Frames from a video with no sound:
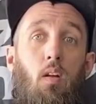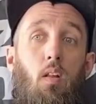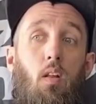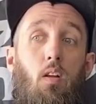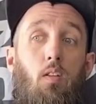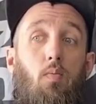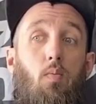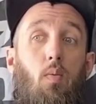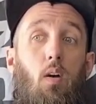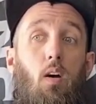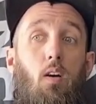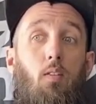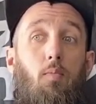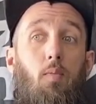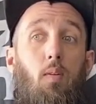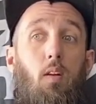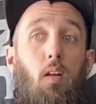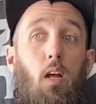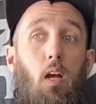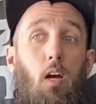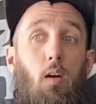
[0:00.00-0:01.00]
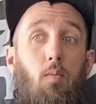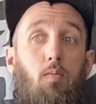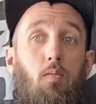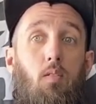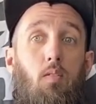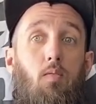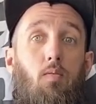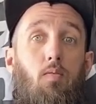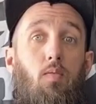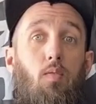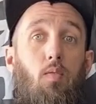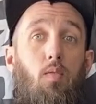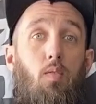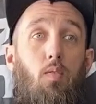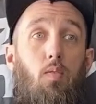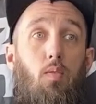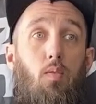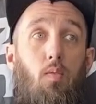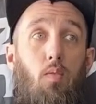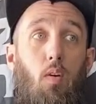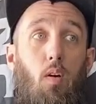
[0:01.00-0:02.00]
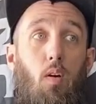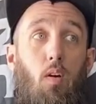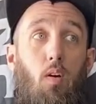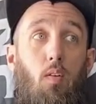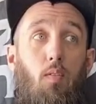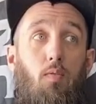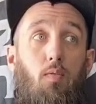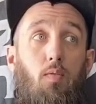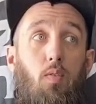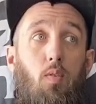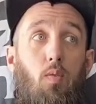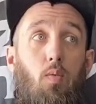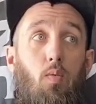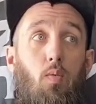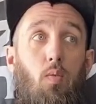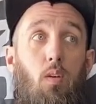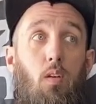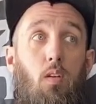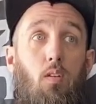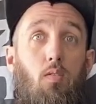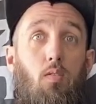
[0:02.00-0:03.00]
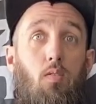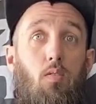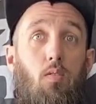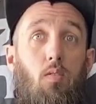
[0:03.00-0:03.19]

That's why I've been absent for a few weeks